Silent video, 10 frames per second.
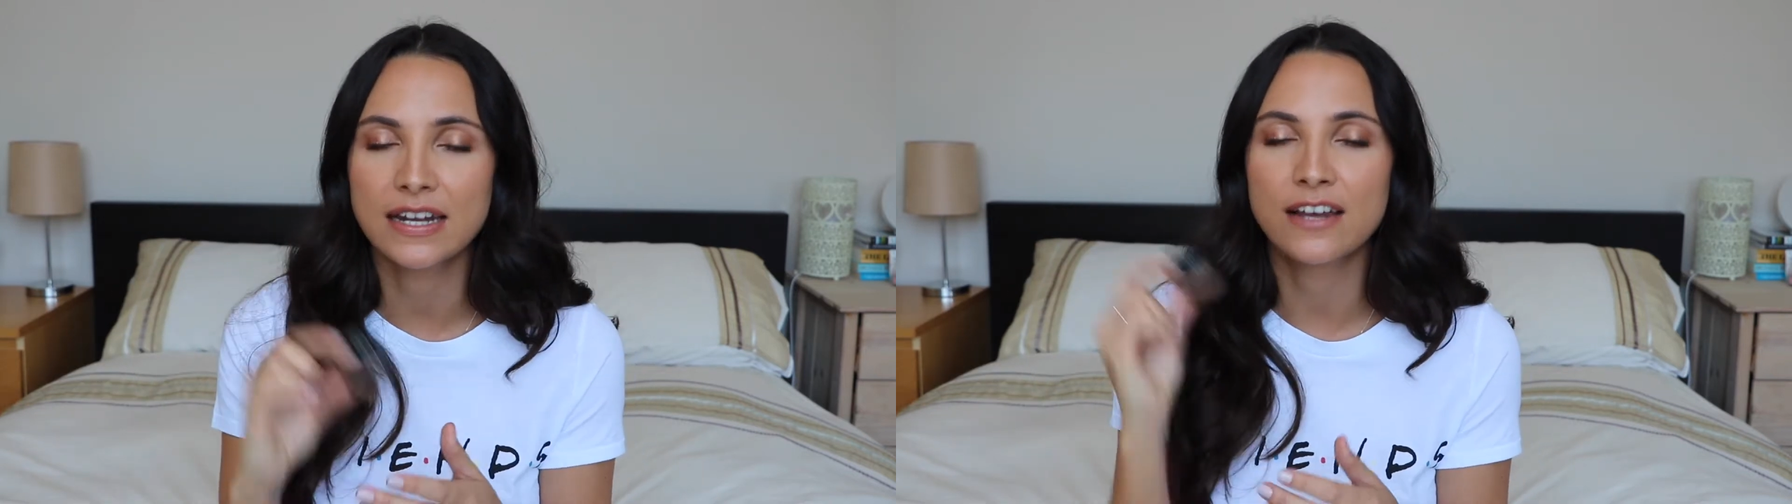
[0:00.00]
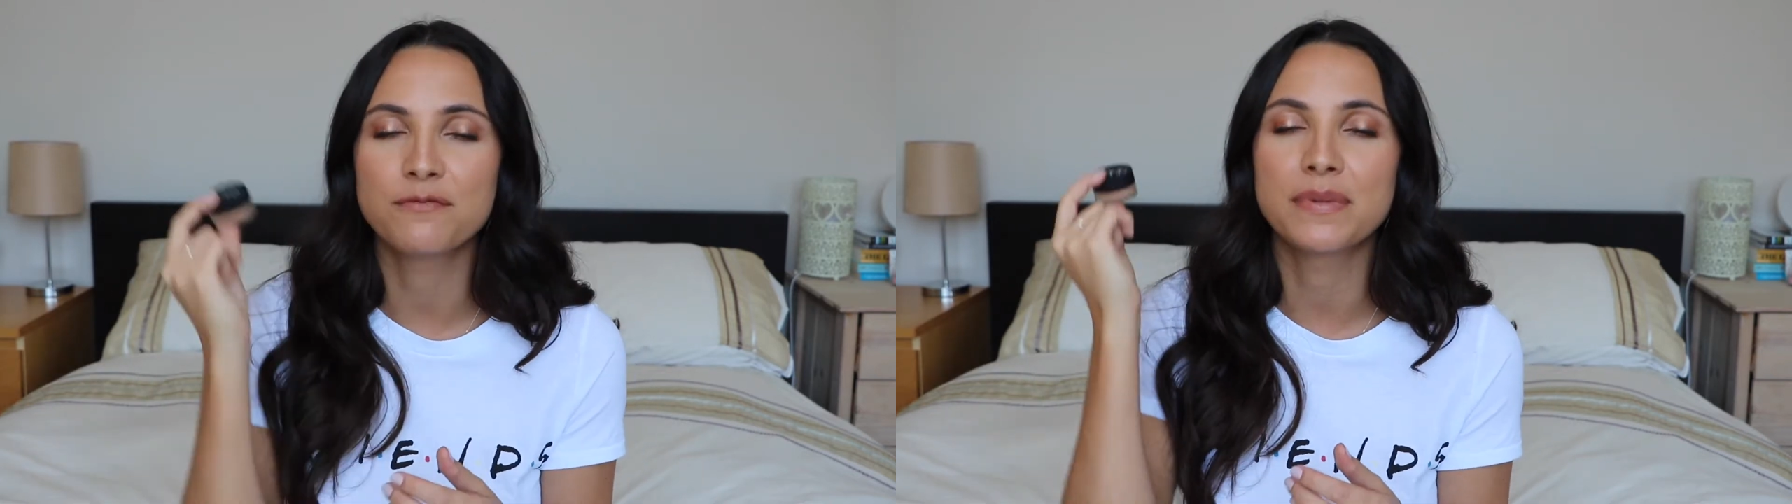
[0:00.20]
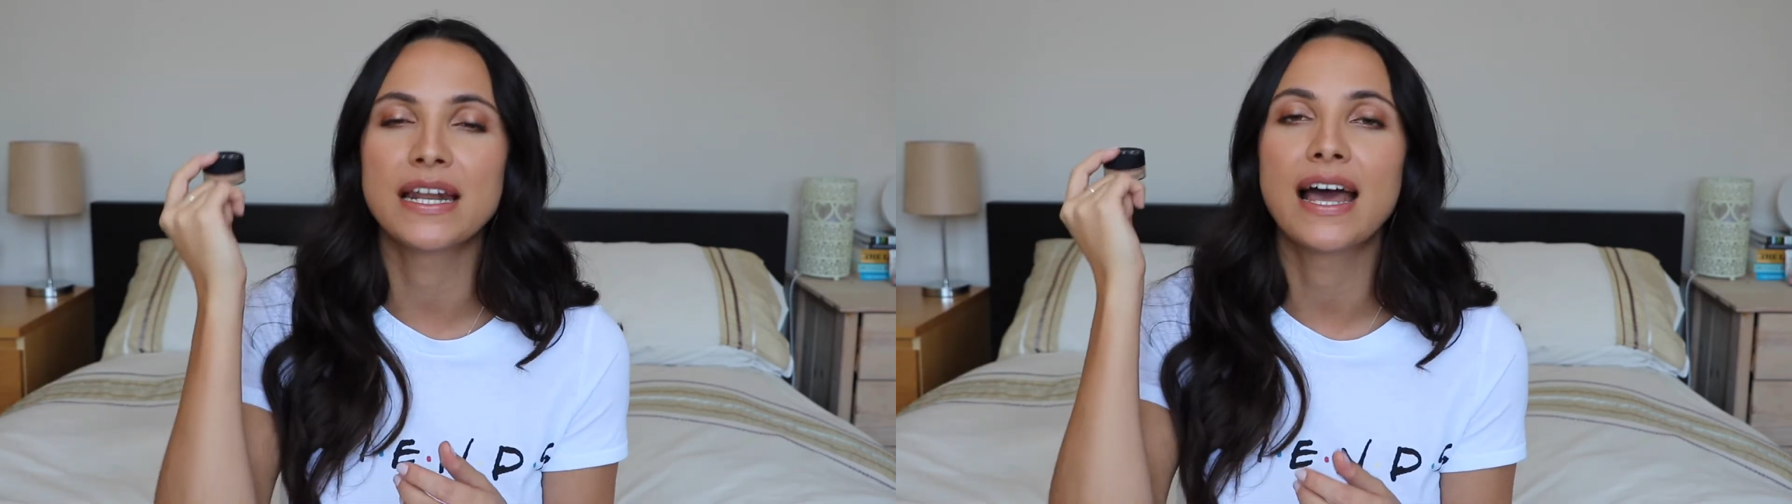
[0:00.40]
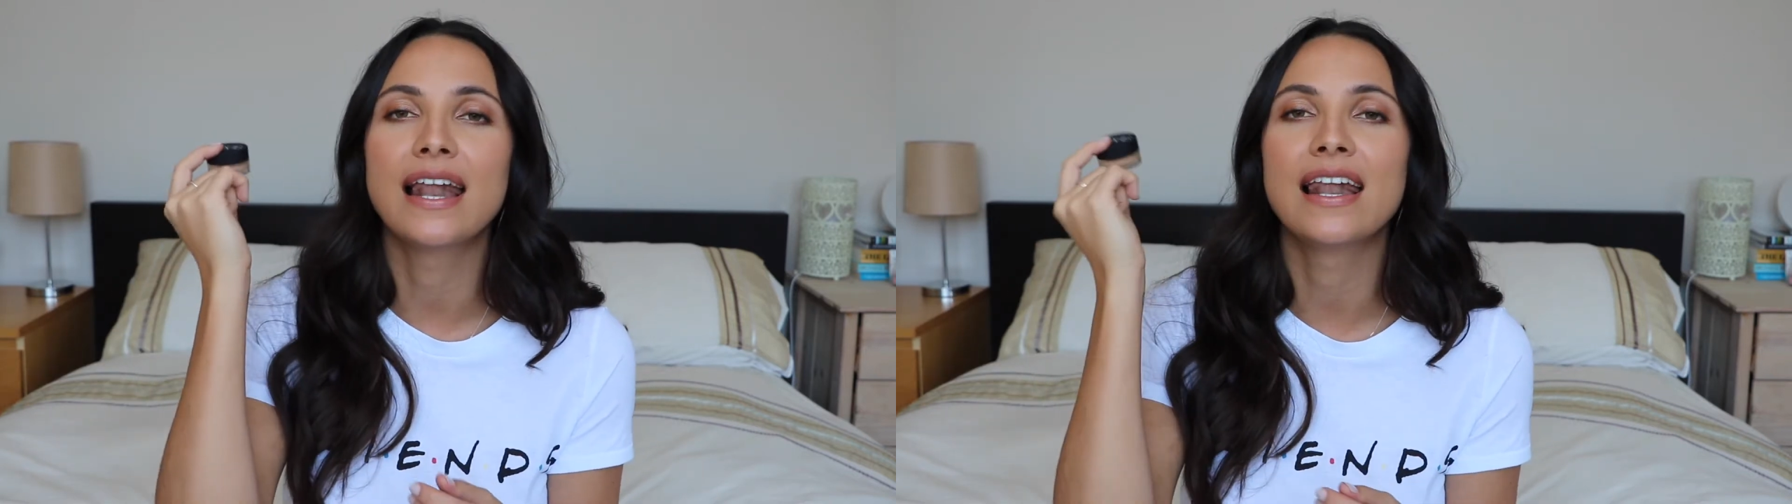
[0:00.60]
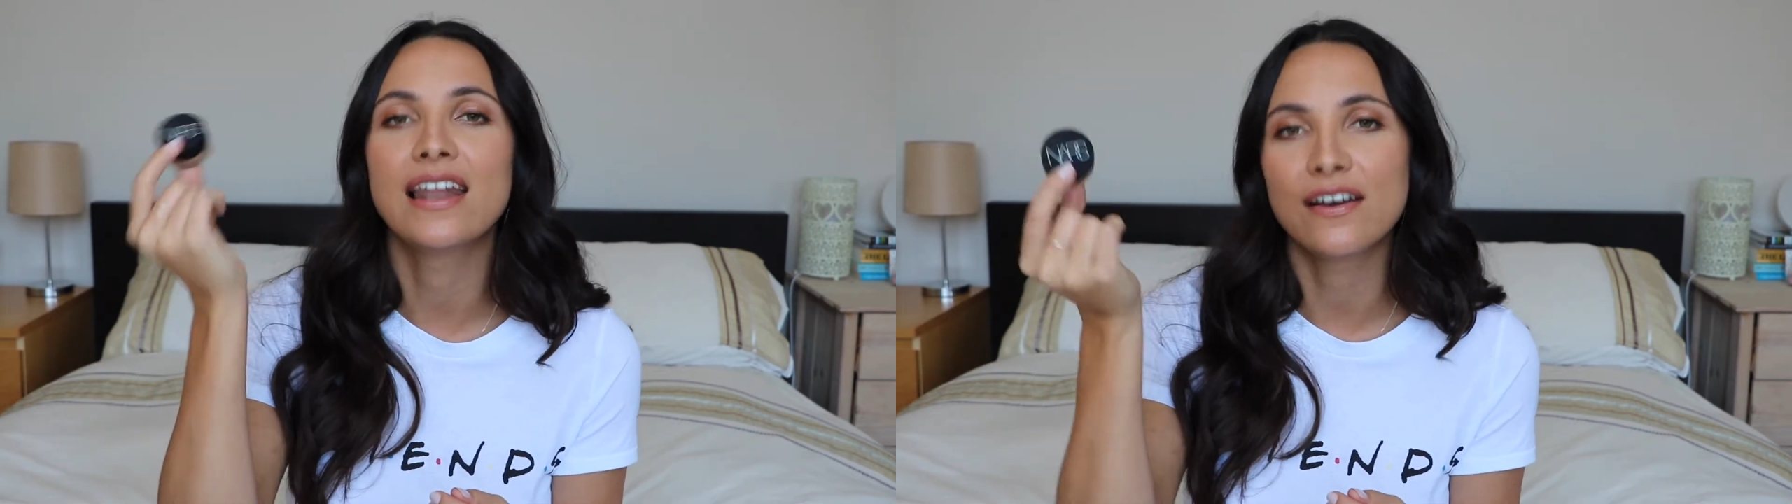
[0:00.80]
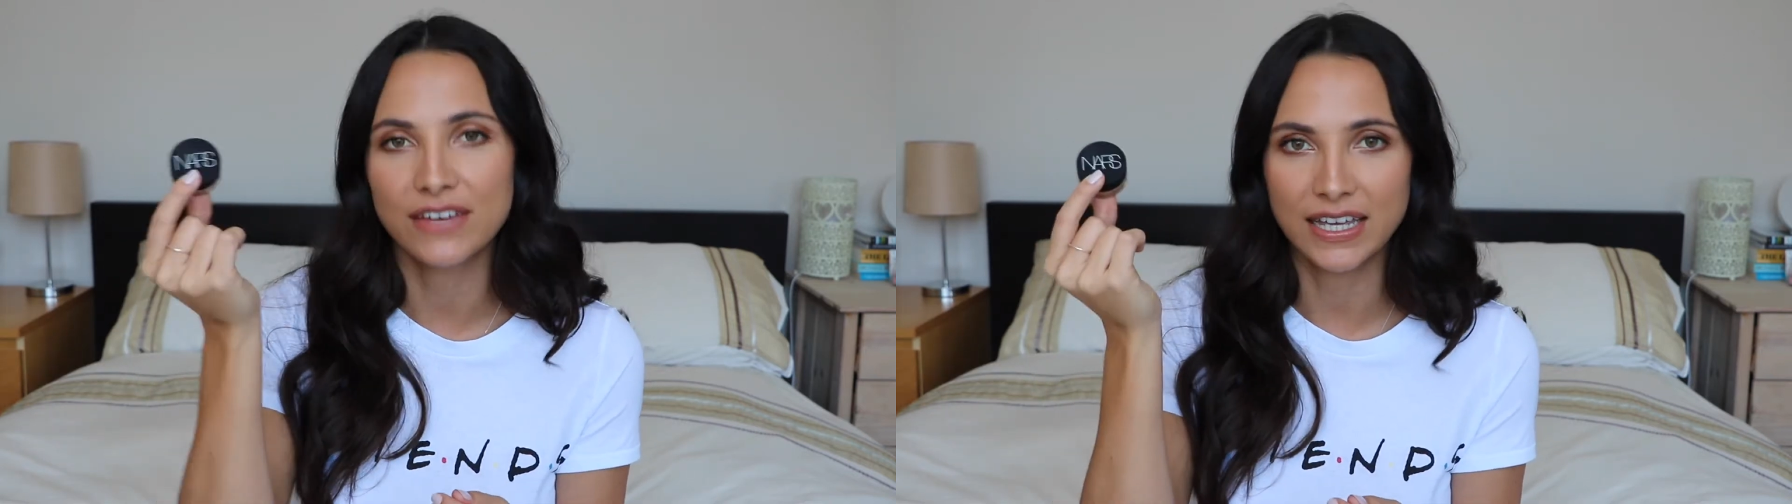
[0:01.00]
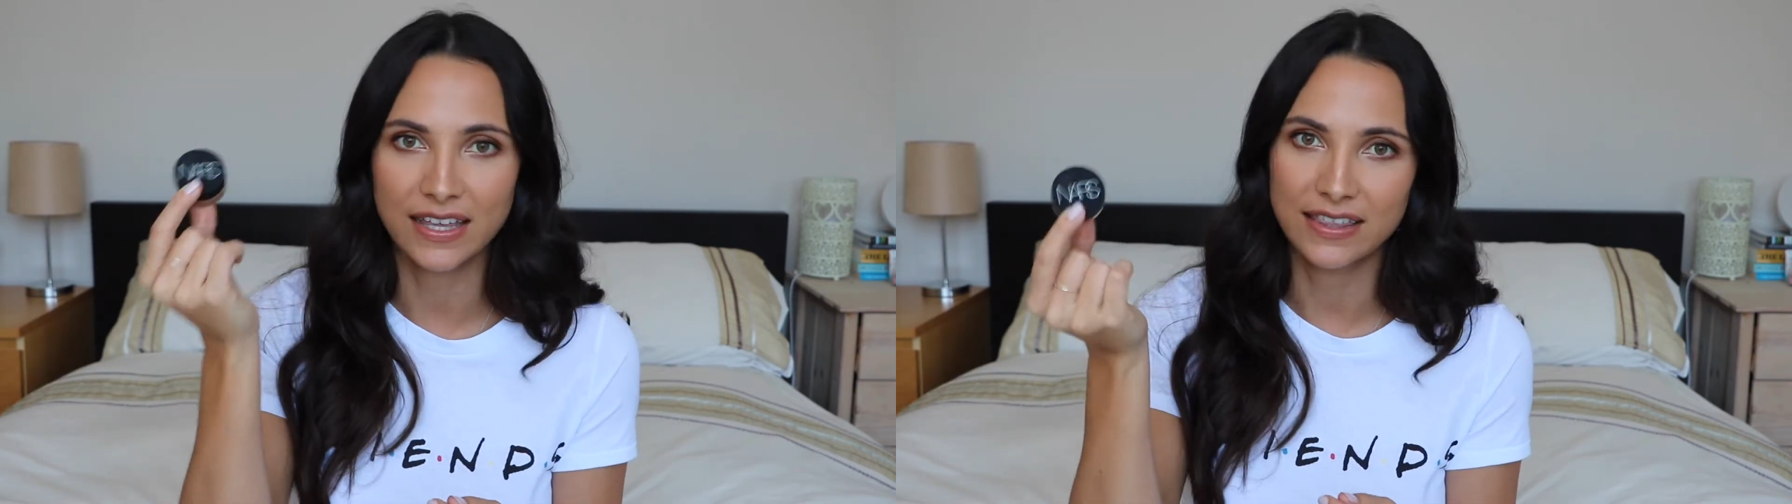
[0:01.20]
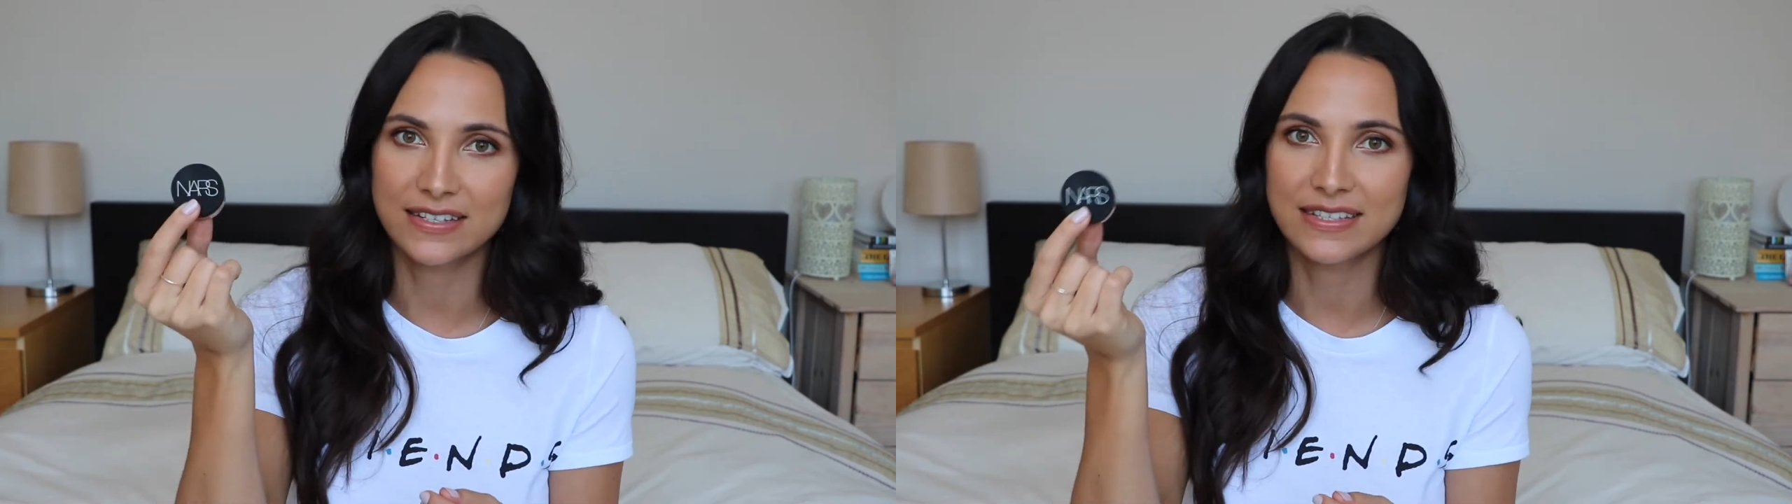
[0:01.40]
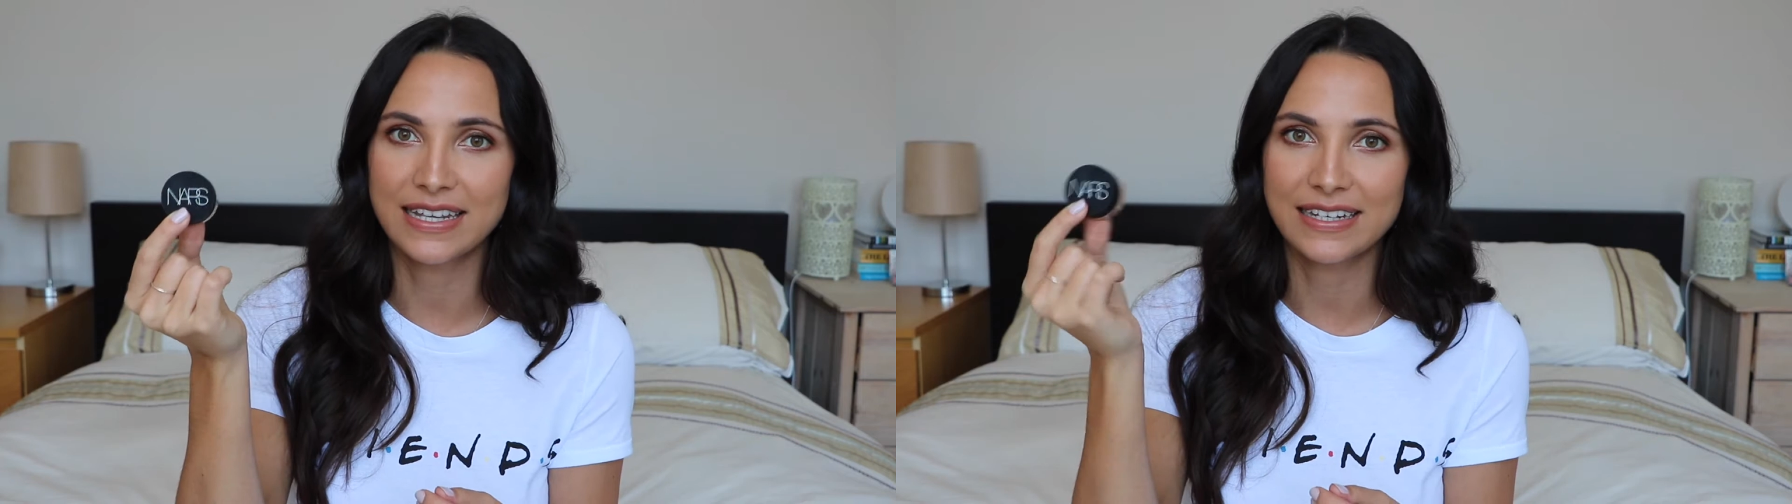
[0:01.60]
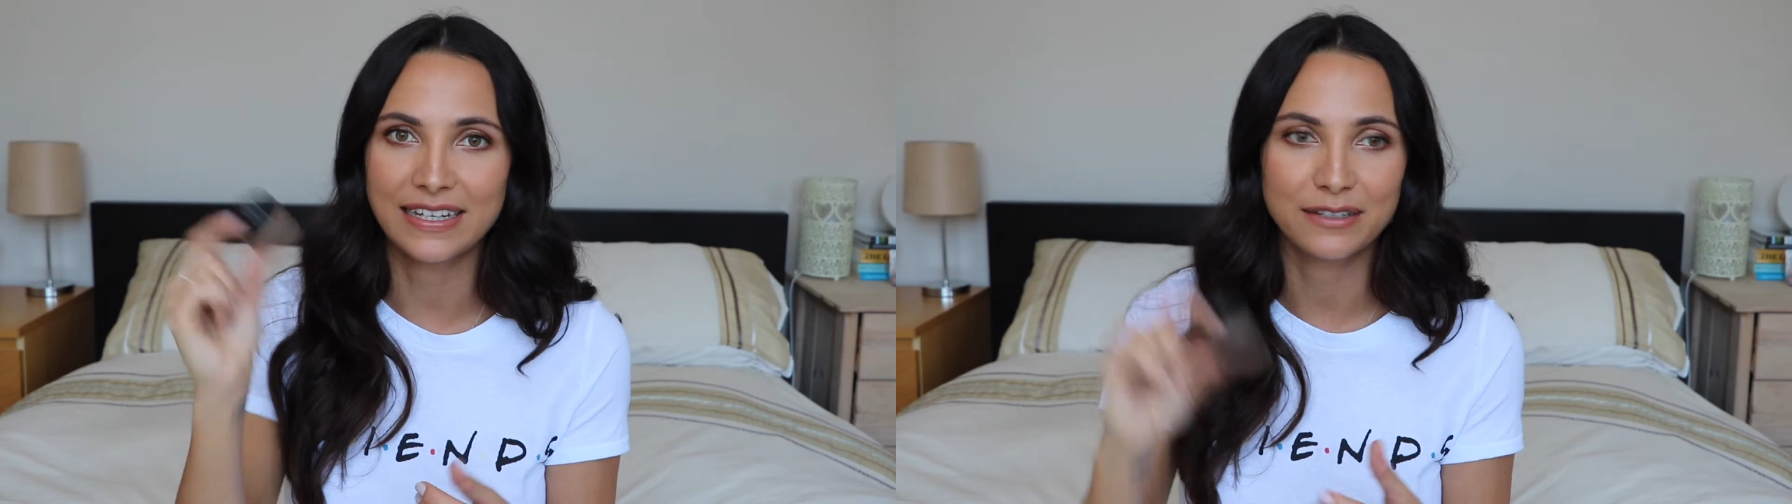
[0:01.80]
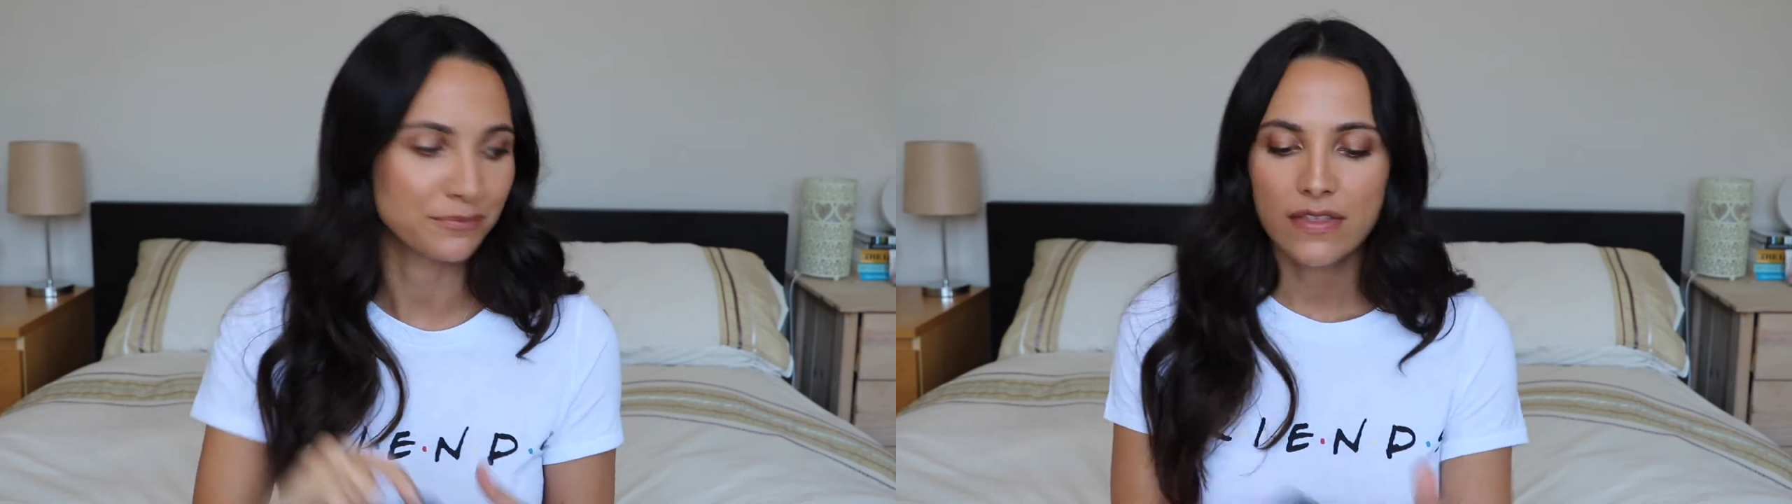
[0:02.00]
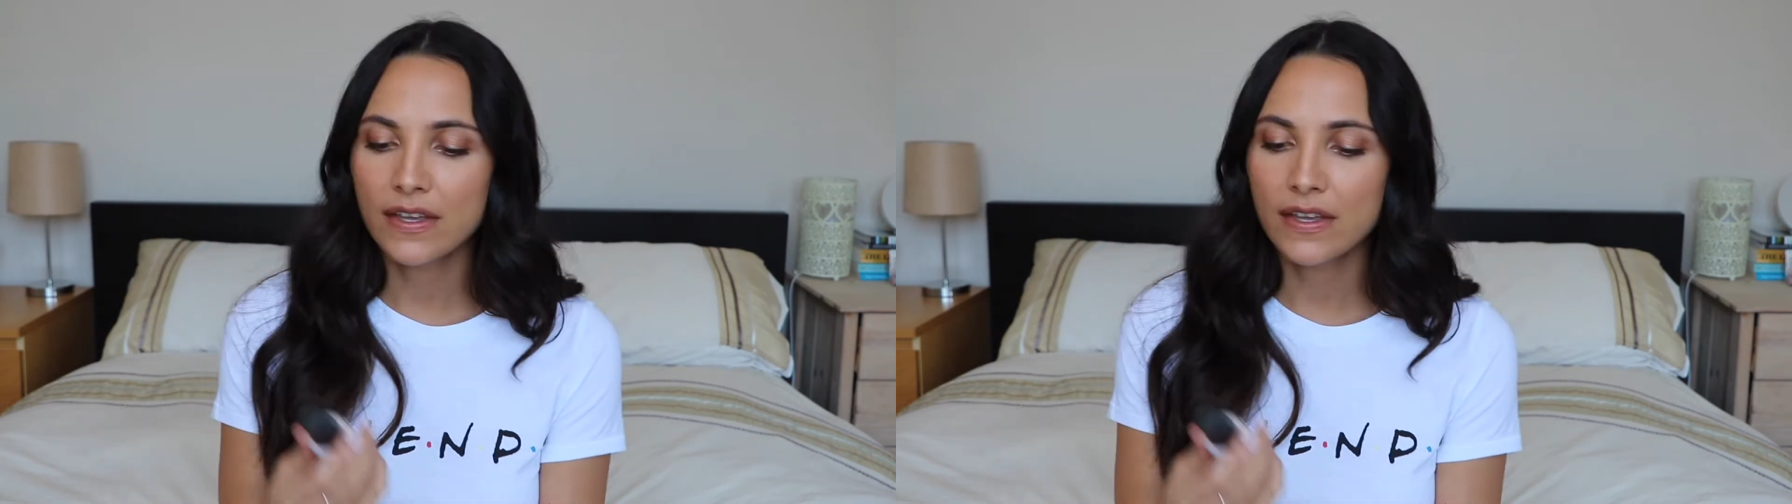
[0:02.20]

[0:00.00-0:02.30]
and I've been loving this lately.